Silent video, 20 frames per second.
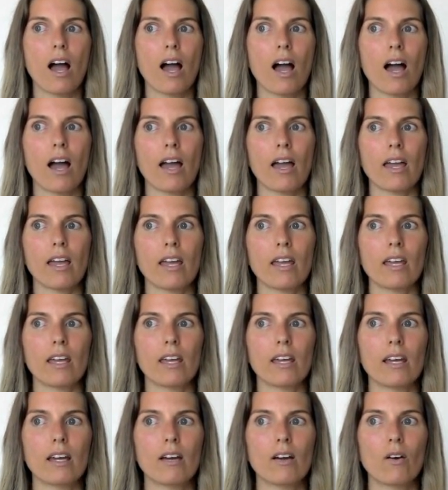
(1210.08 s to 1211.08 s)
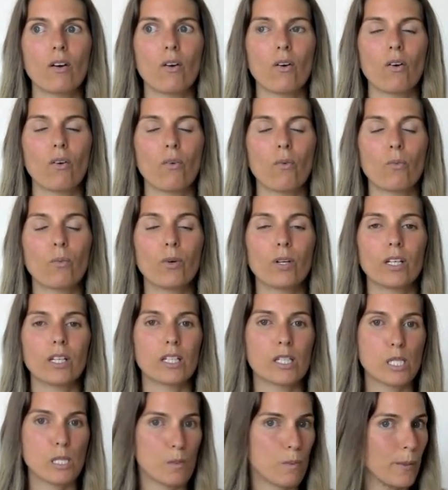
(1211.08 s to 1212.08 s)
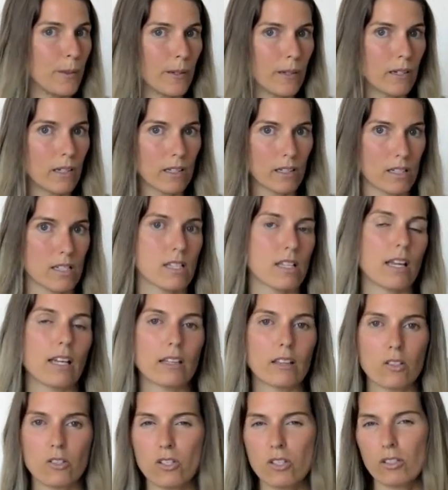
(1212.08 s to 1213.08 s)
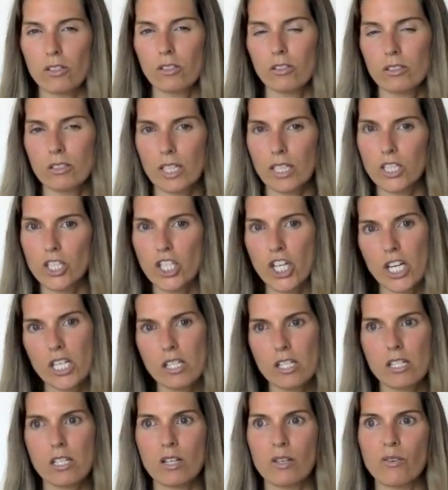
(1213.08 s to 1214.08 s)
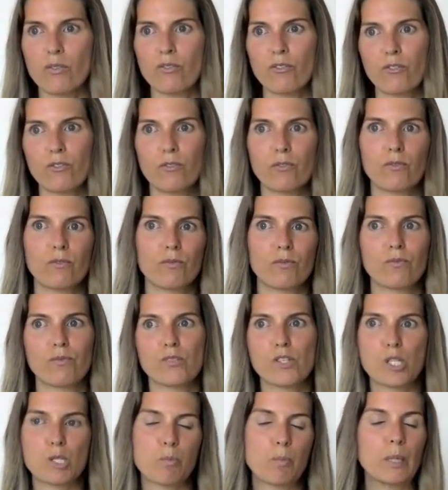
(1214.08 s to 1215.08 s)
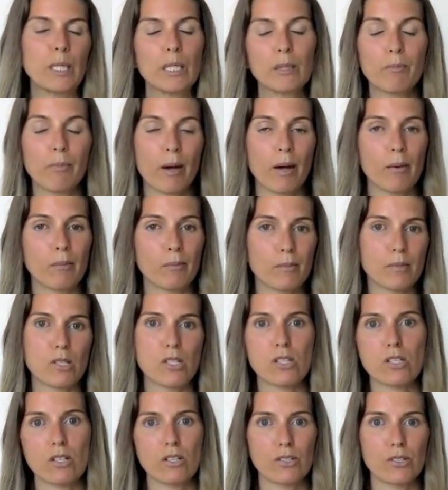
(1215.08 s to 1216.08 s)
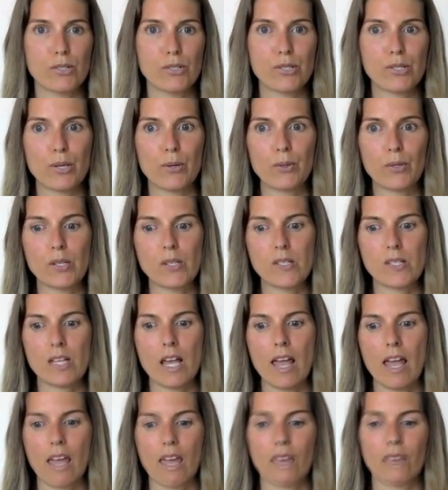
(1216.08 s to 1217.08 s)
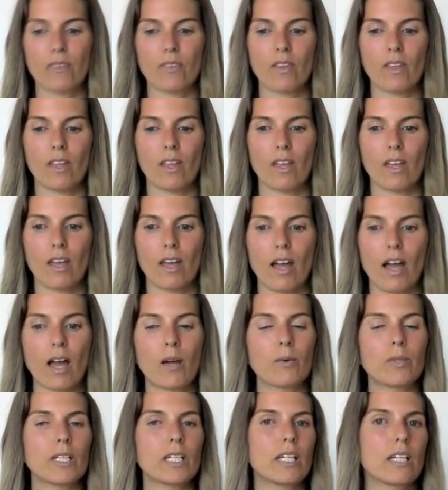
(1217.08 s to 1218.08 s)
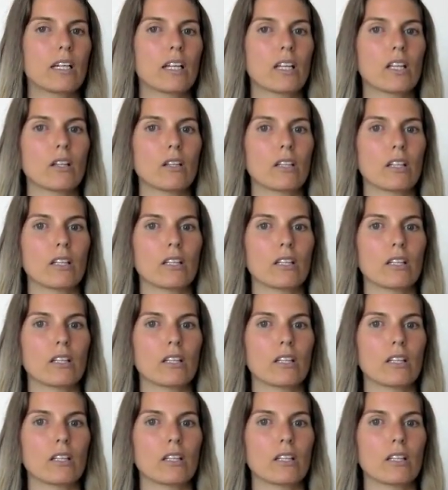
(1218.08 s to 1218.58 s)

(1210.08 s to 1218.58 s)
I would experience like those little digestive speed bumps, so to say, I would eat